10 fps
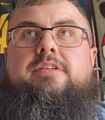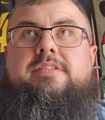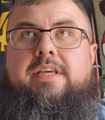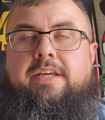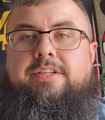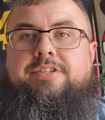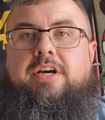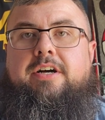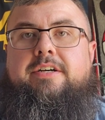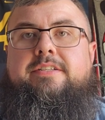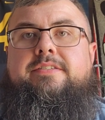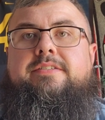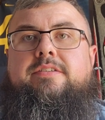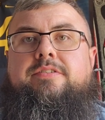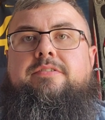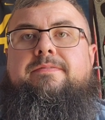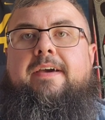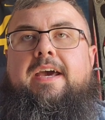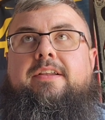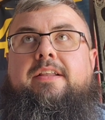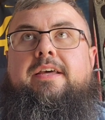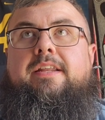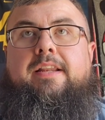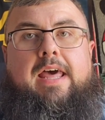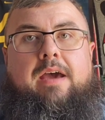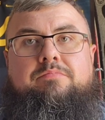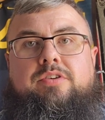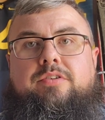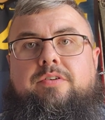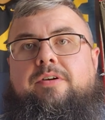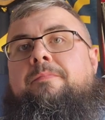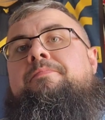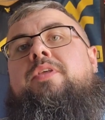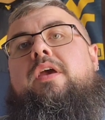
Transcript: St. John's, Newfoundland, and Labrador.